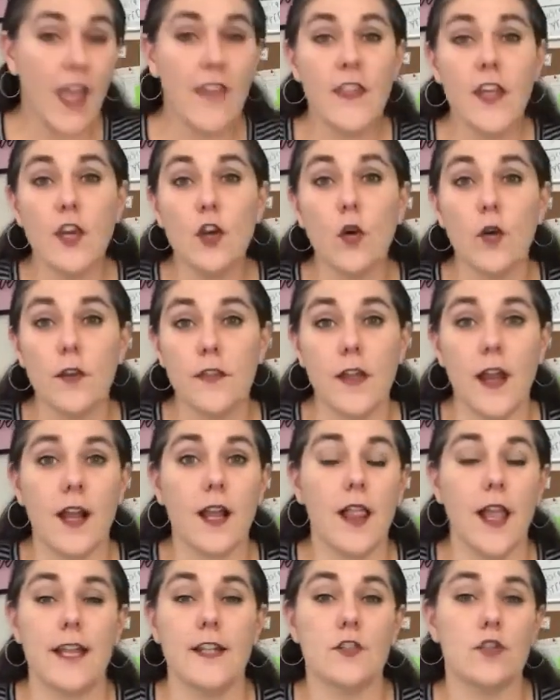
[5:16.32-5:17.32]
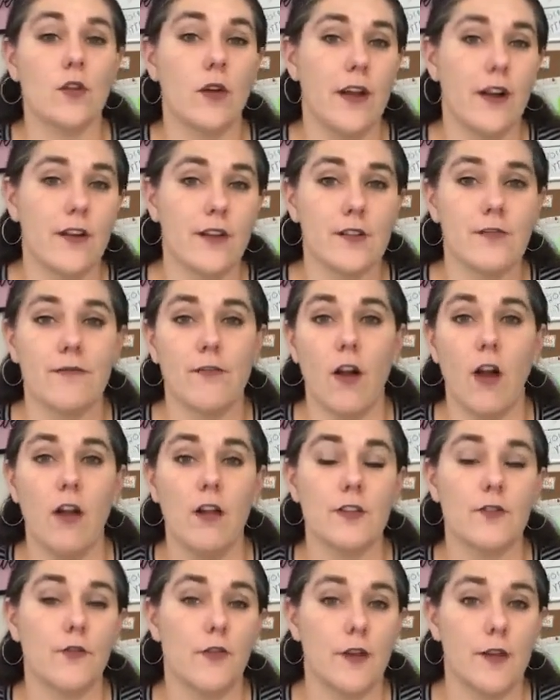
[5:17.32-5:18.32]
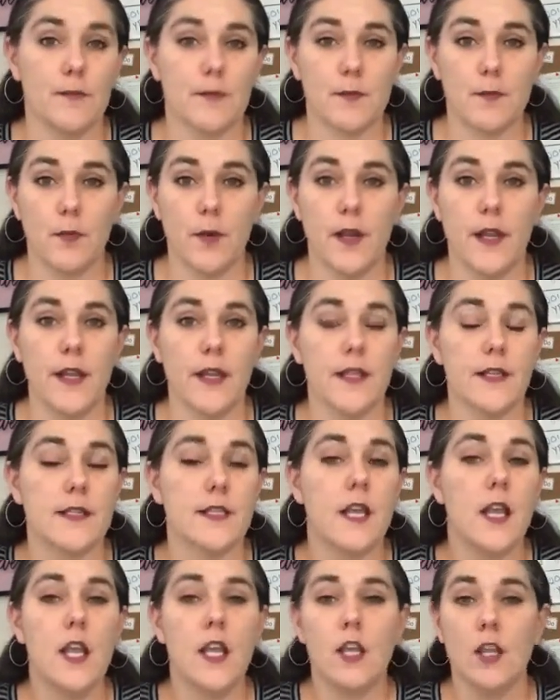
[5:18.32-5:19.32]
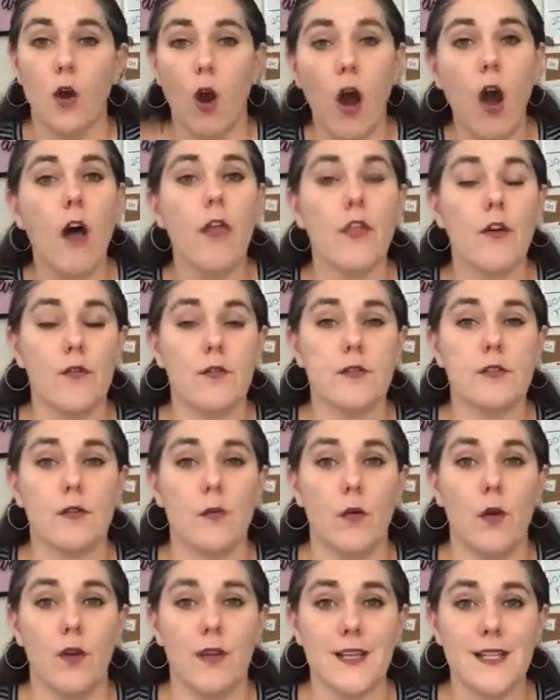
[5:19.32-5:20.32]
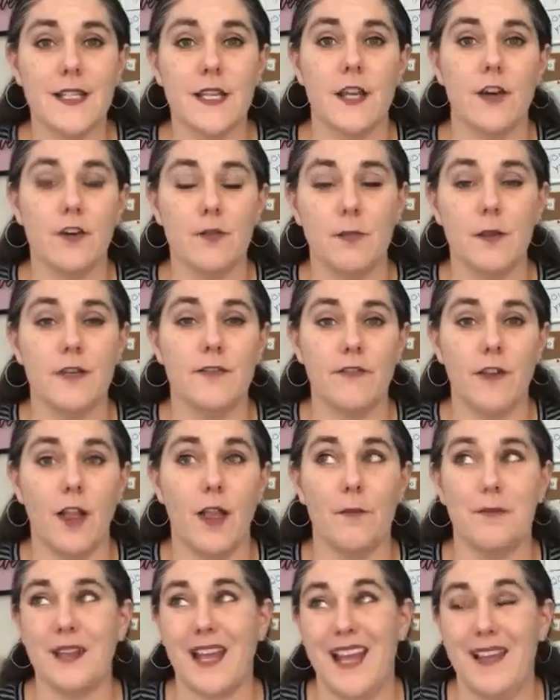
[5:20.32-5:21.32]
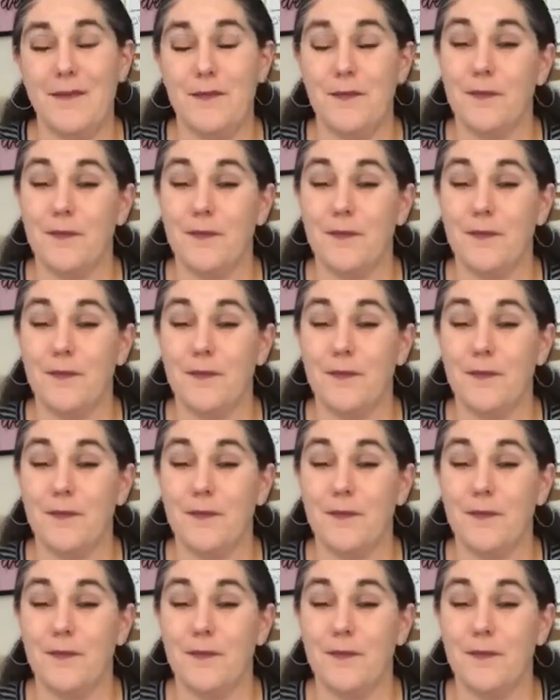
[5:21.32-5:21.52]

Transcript: And then north on Klein, so Heritage Falls, Freedom Springs, all those will continue to be developed.